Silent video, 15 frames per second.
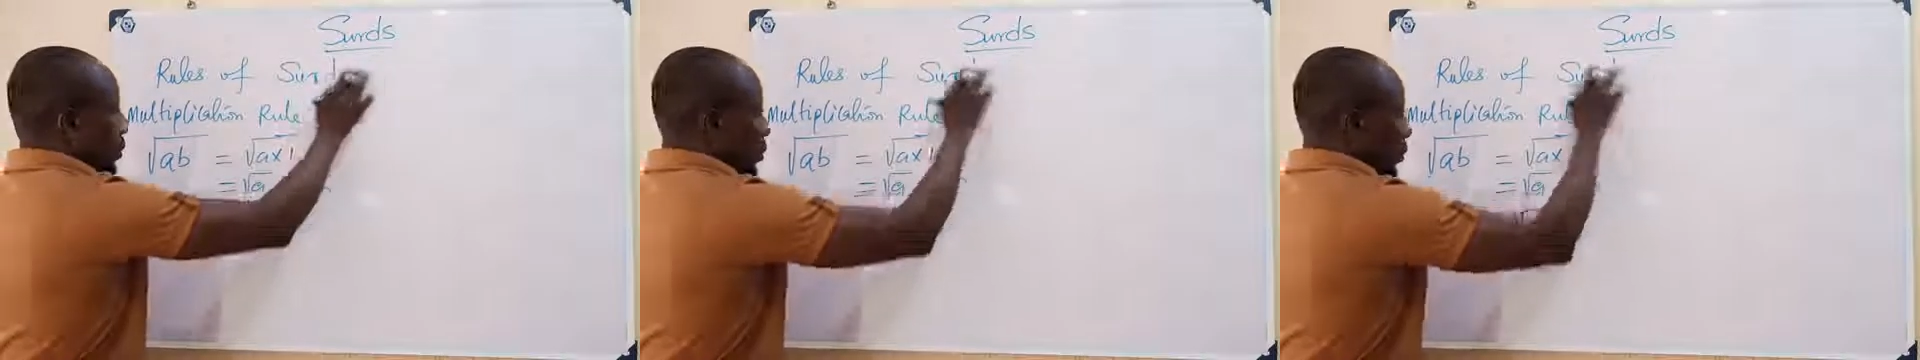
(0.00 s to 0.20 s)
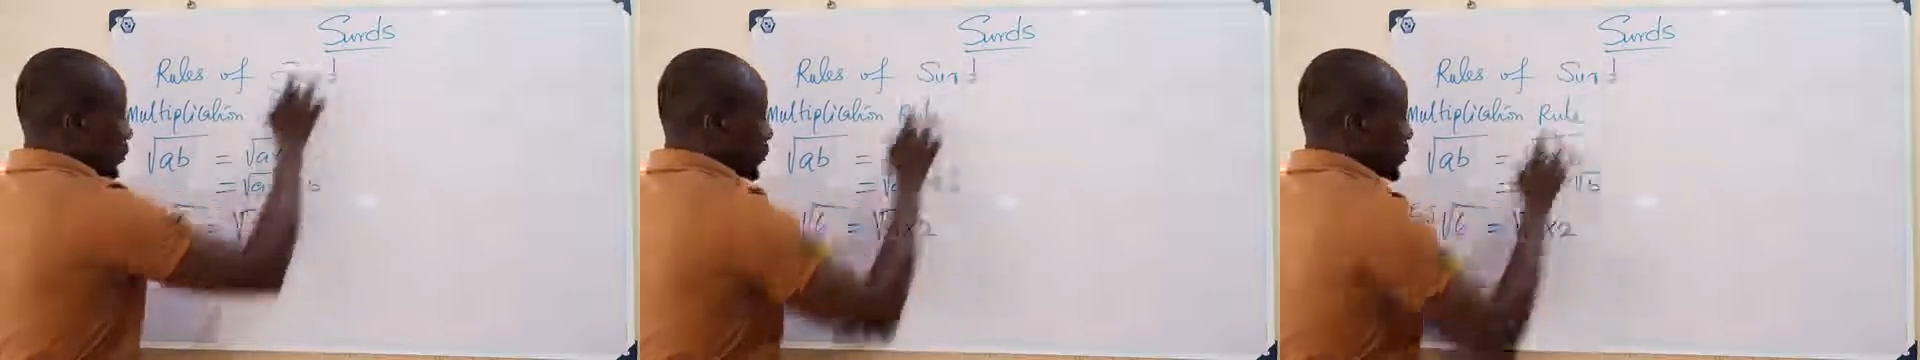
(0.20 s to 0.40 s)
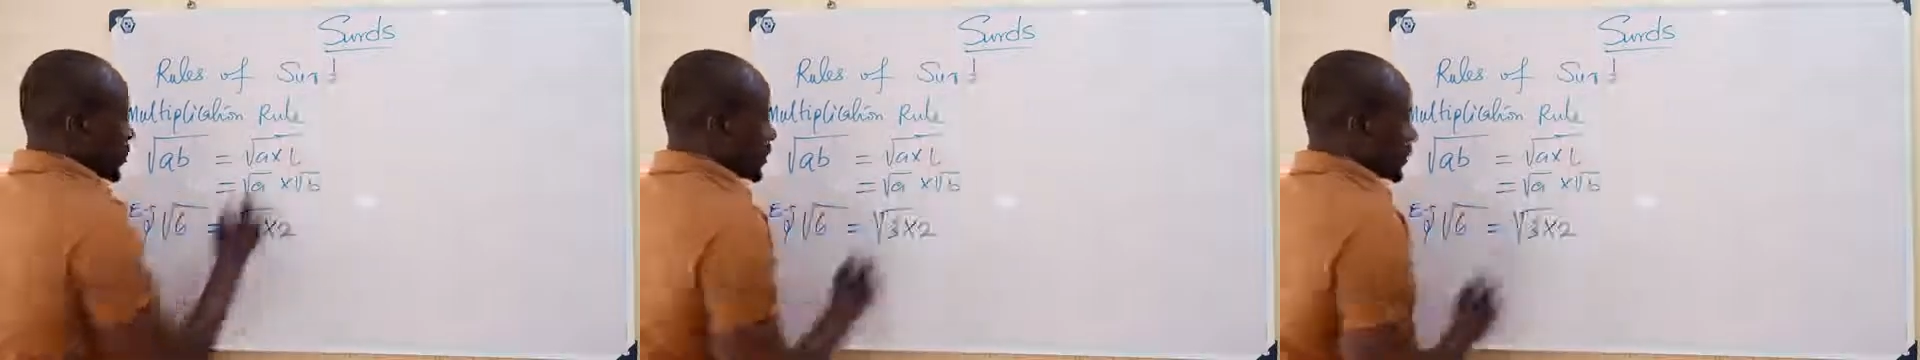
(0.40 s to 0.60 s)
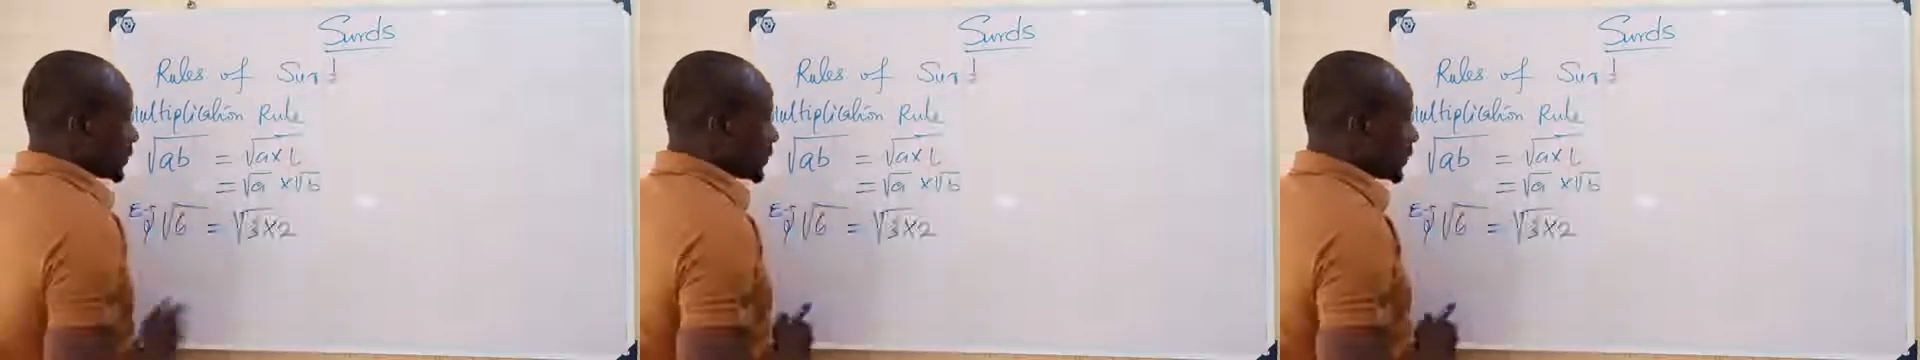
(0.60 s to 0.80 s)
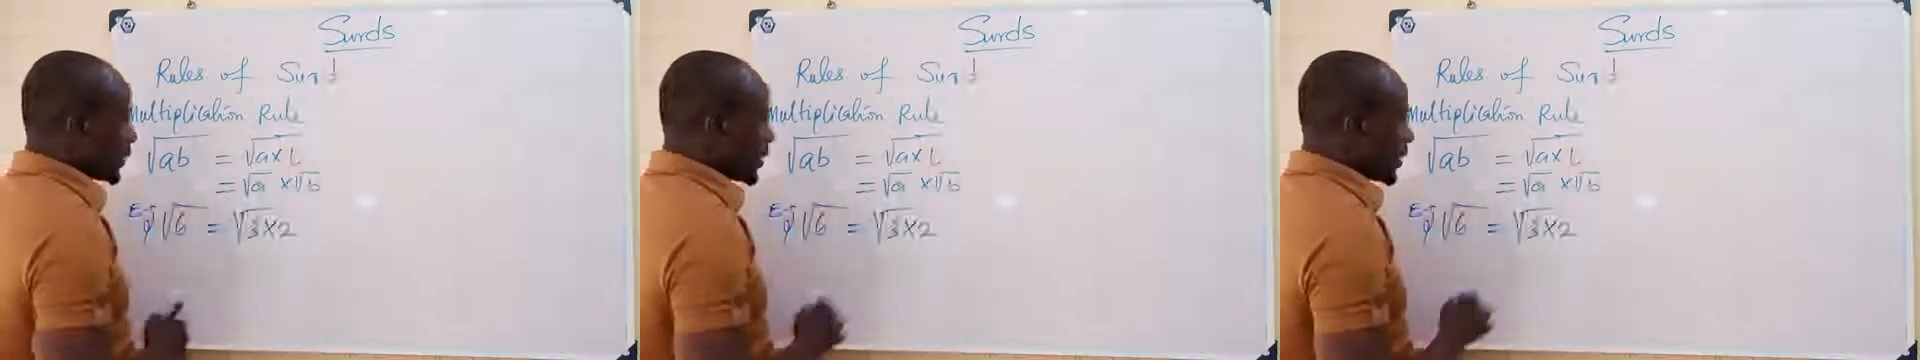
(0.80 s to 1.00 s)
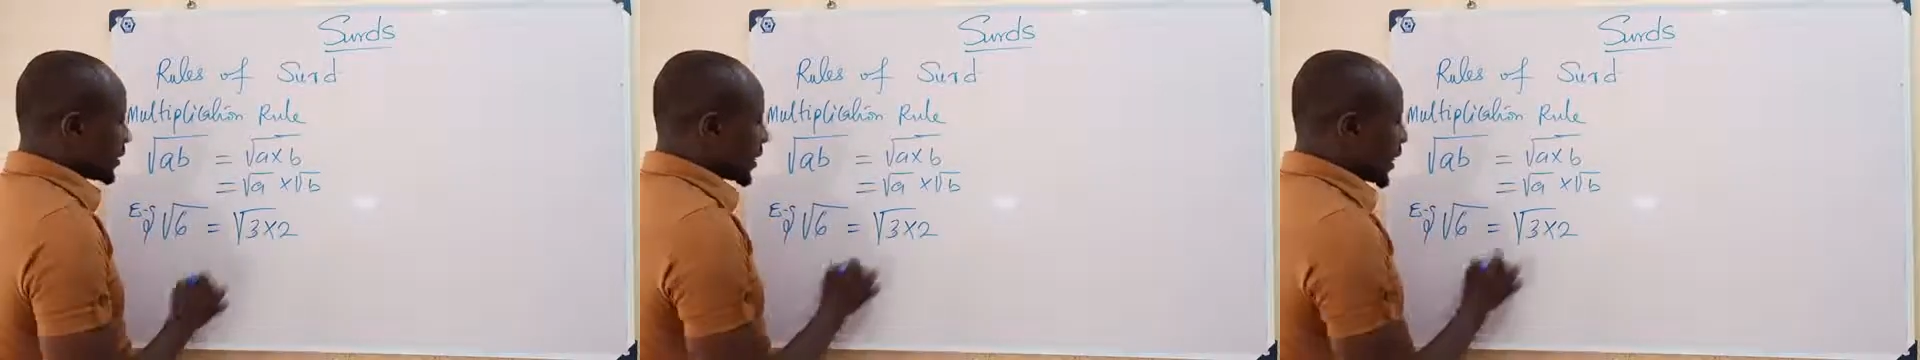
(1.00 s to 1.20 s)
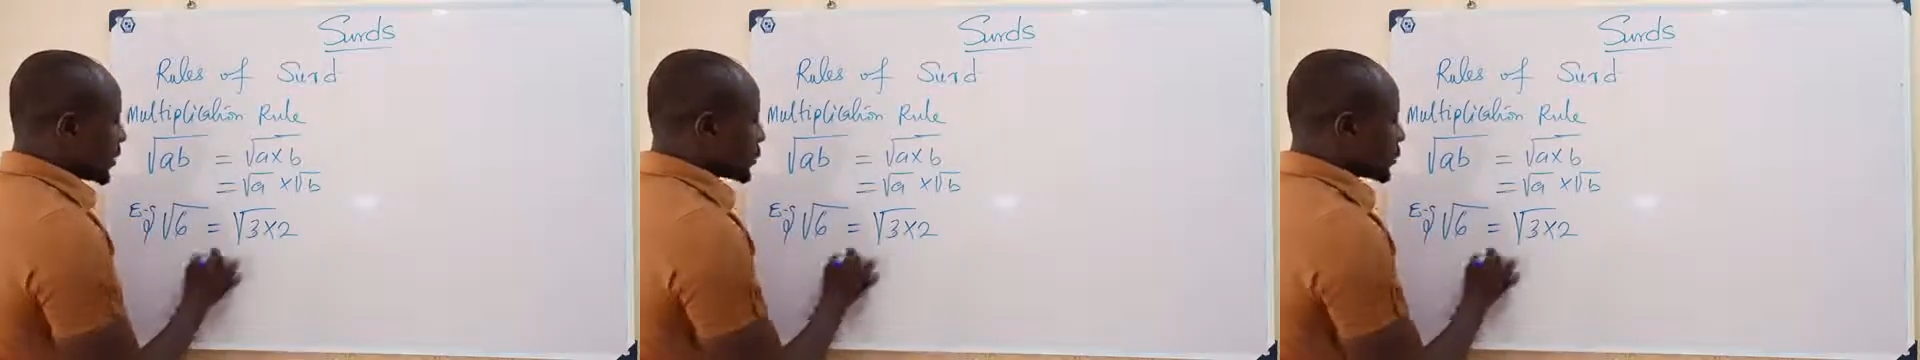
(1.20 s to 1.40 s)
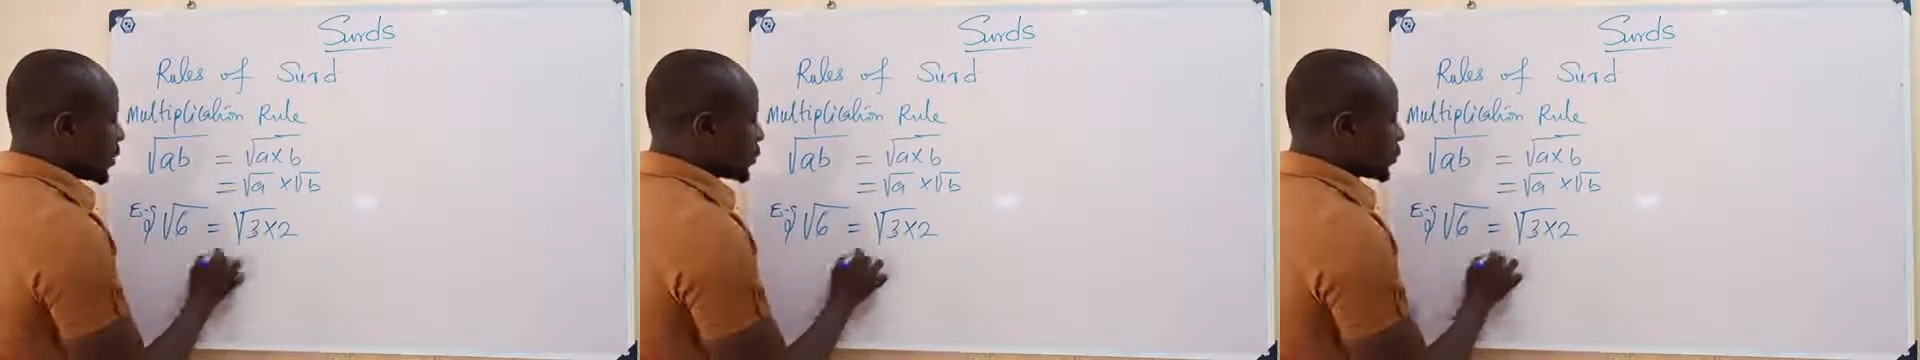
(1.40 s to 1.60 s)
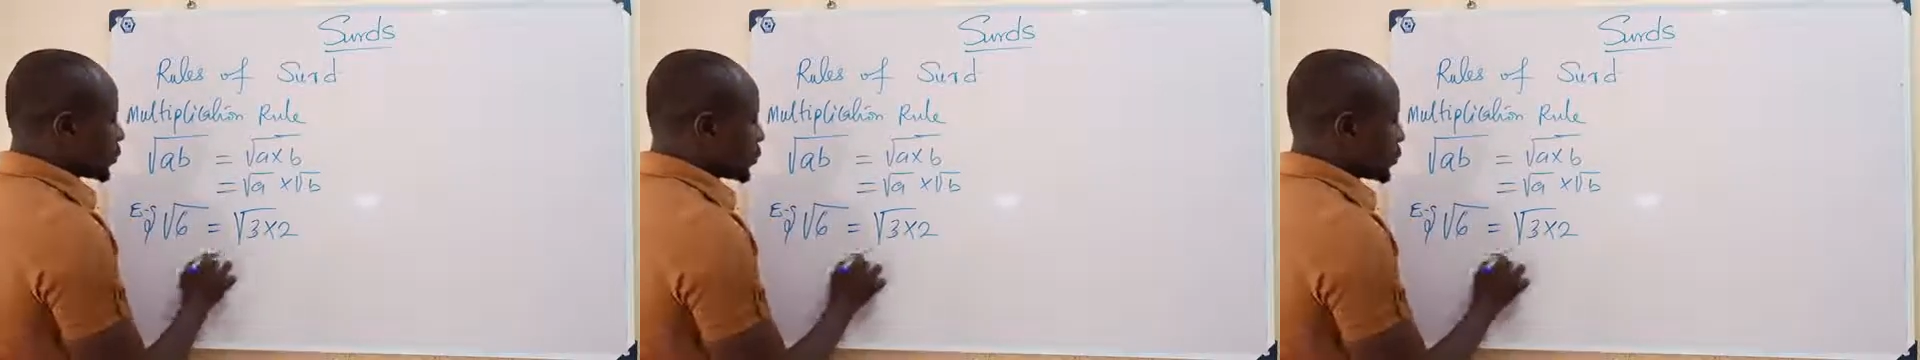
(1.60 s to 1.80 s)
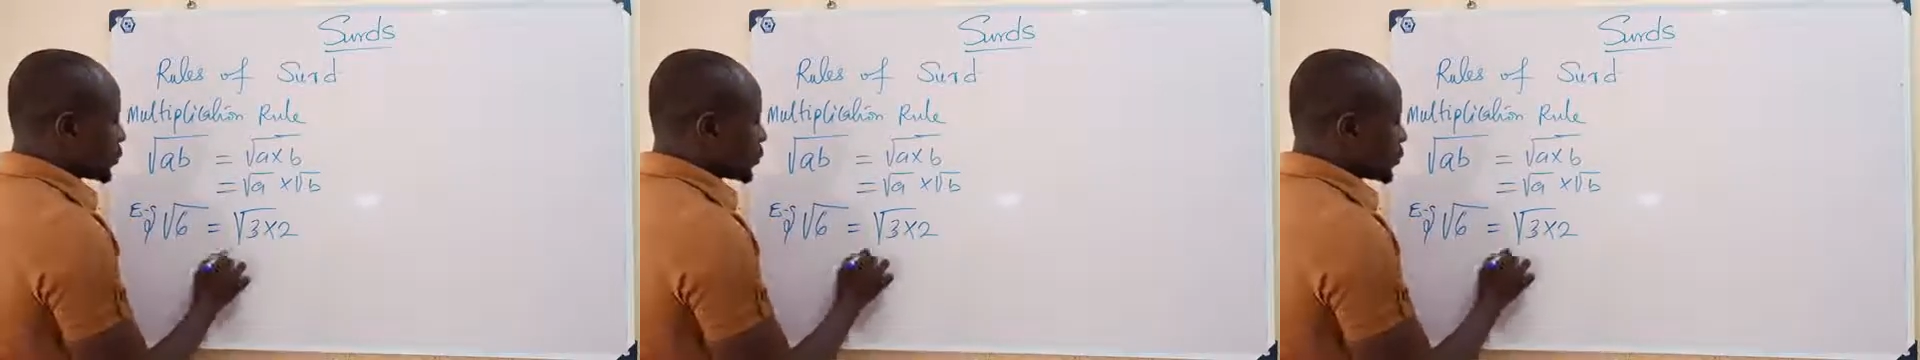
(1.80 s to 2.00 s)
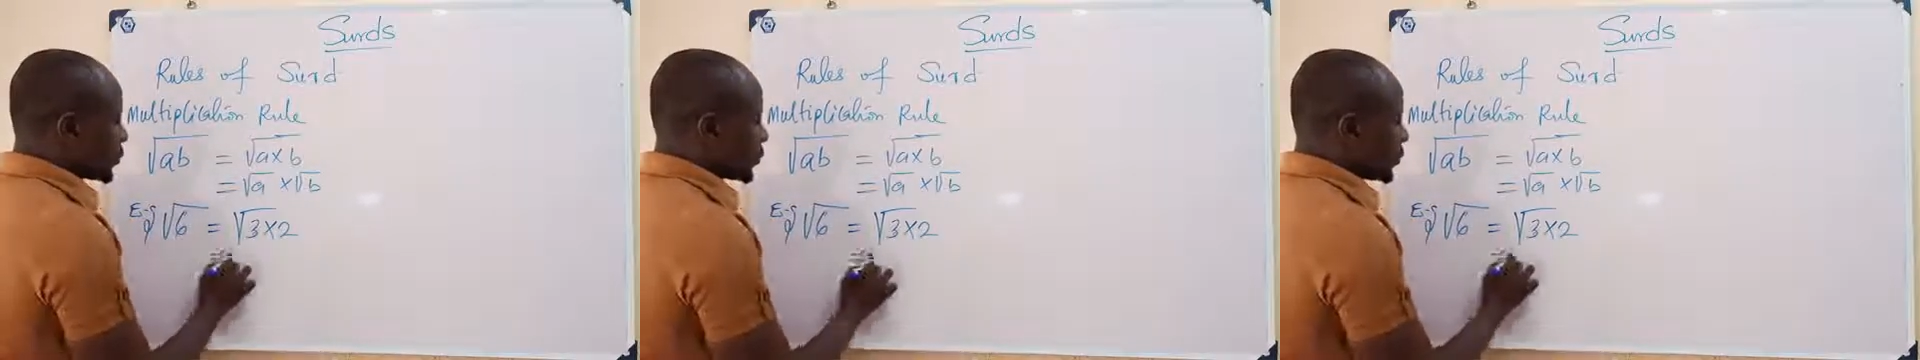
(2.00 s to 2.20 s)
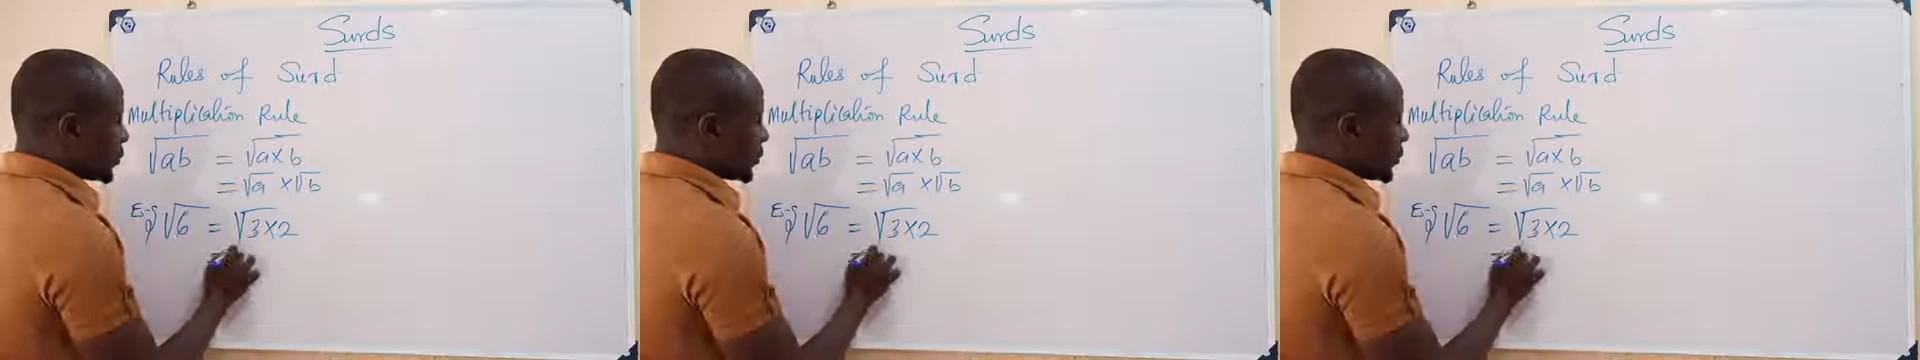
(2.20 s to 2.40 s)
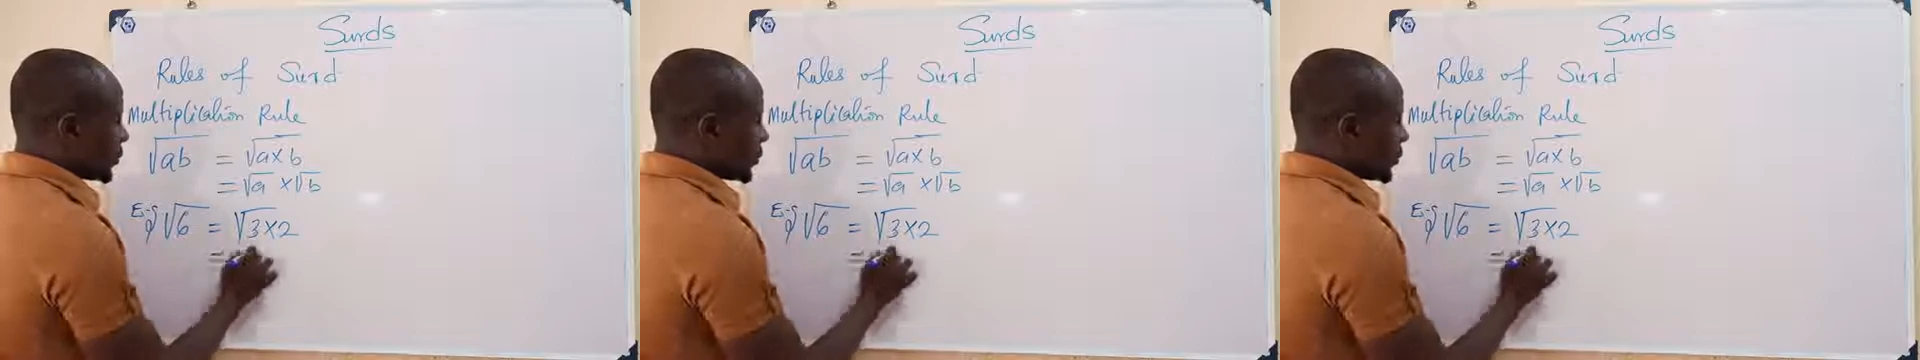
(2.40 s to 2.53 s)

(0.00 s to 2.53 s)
Root 3 times what? Root 2.